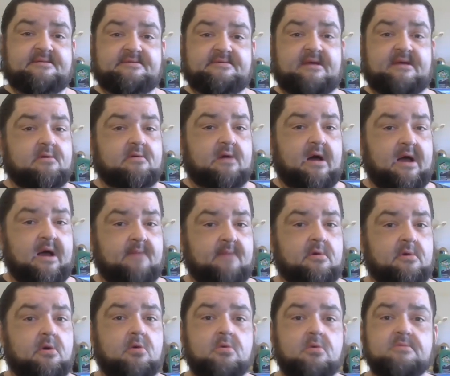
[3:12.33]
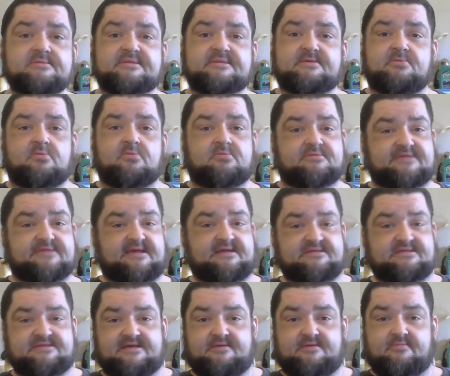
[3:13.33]
Now, I'm old school
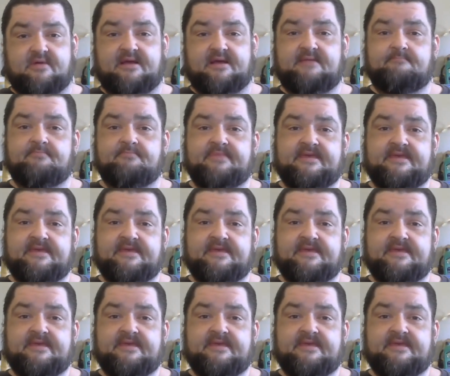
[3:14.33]
D&D, right?